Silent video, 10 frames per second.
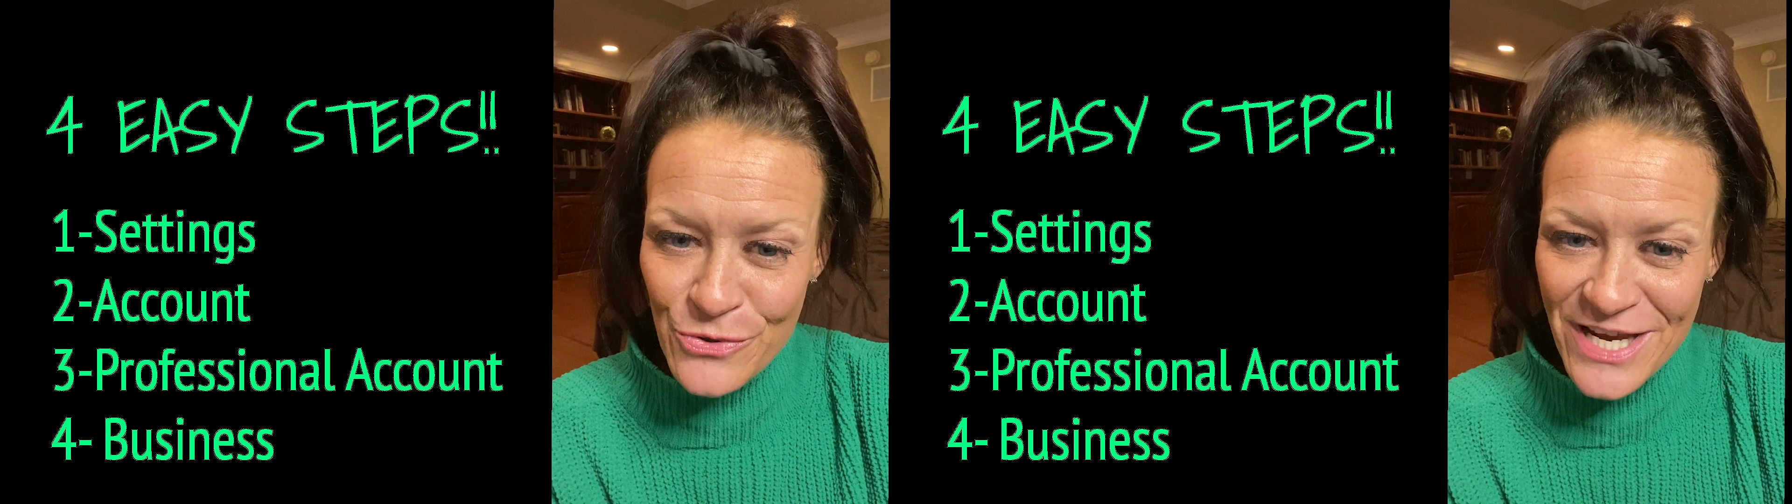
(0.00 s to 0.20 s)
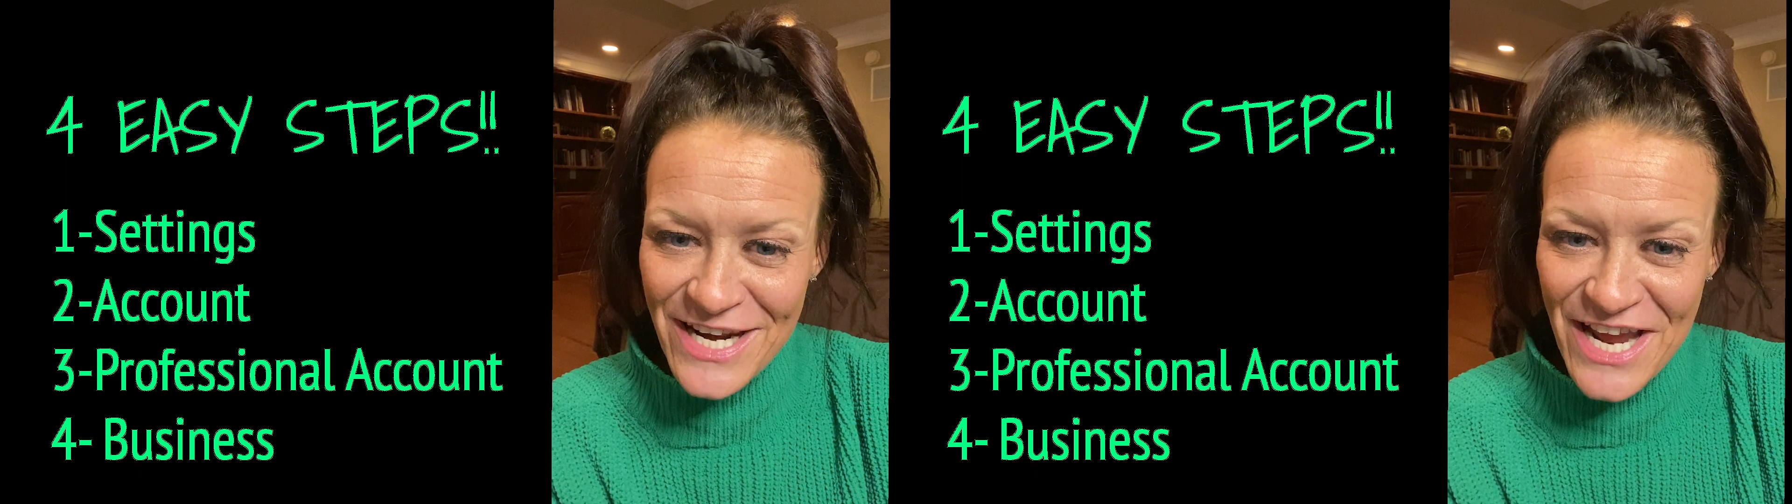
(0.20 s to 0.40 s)

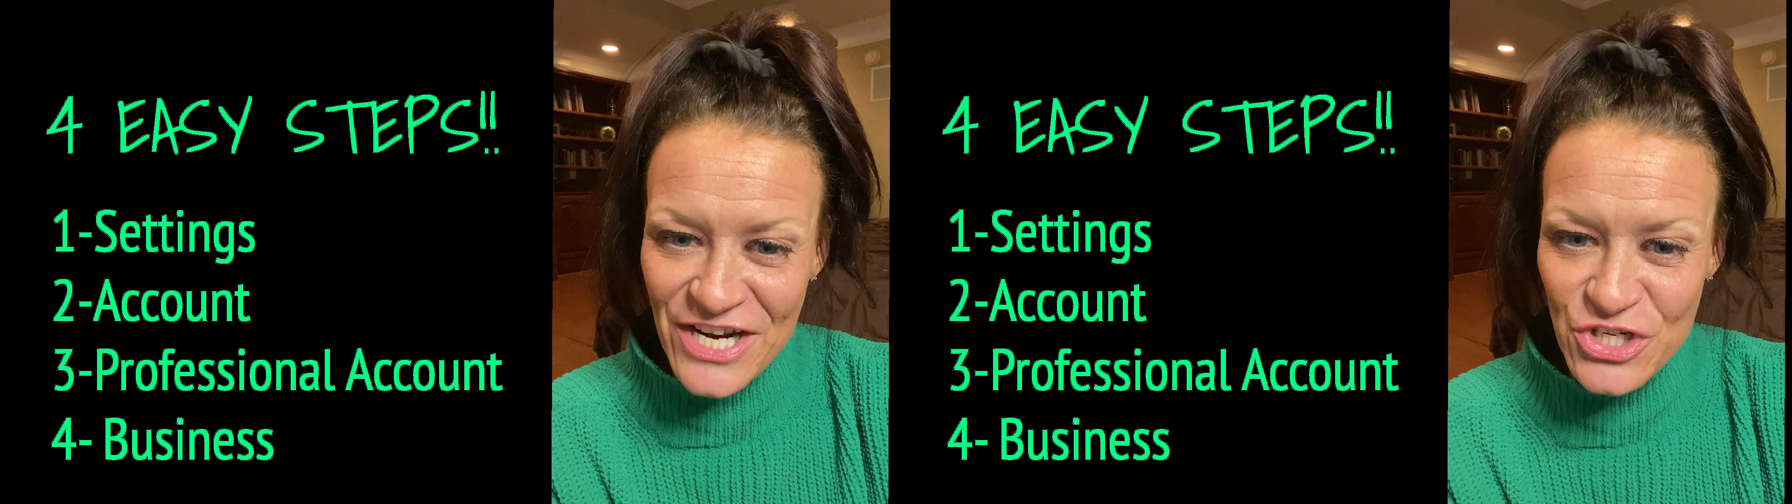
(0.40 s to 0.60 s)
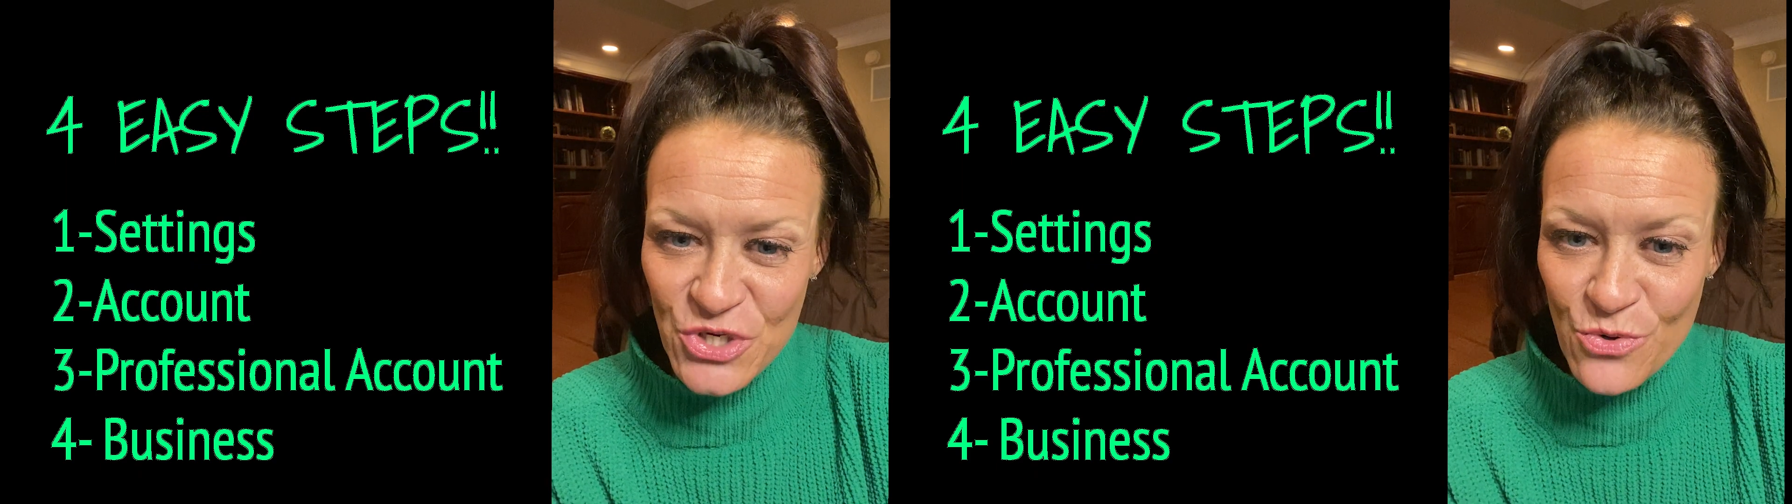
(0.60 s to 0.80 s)

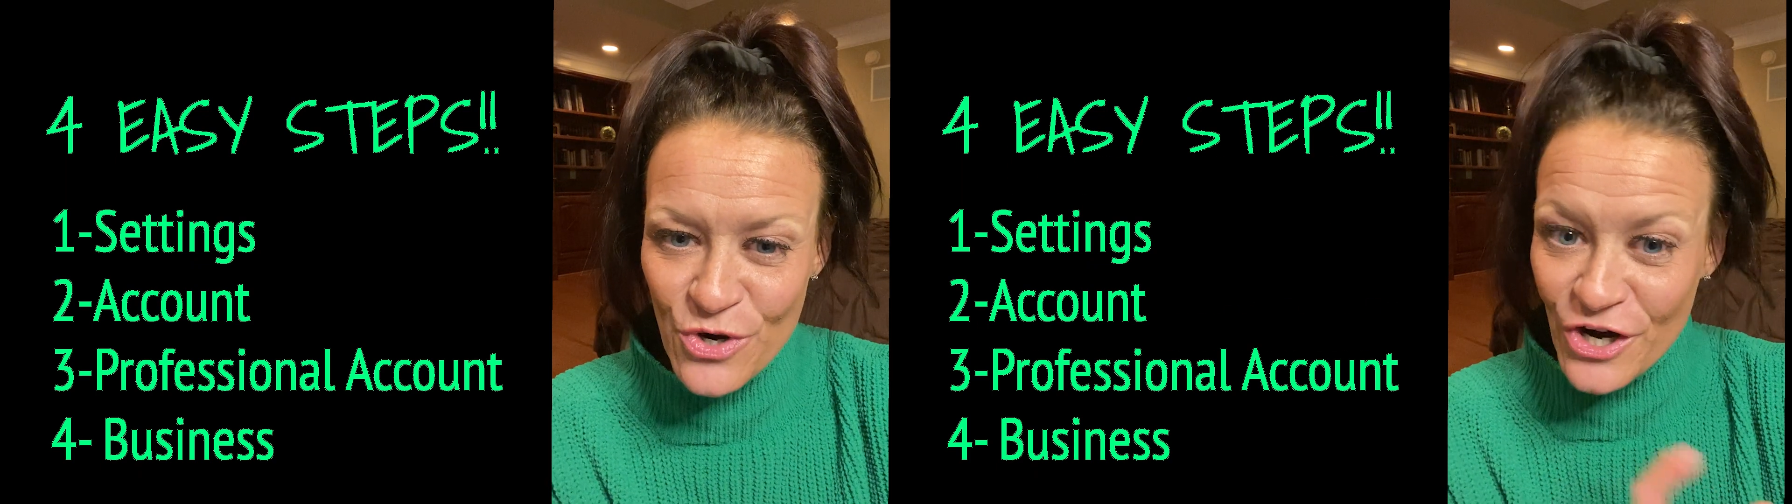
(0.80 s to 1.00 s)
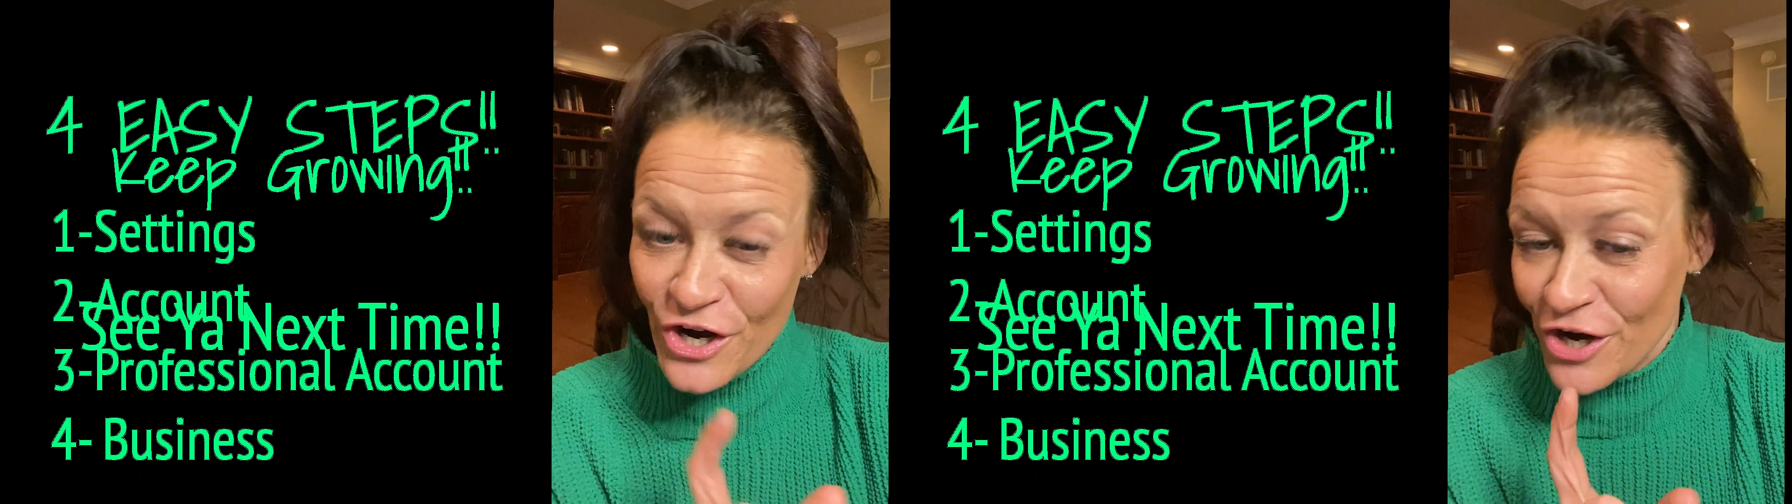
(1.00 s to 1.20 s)
connect your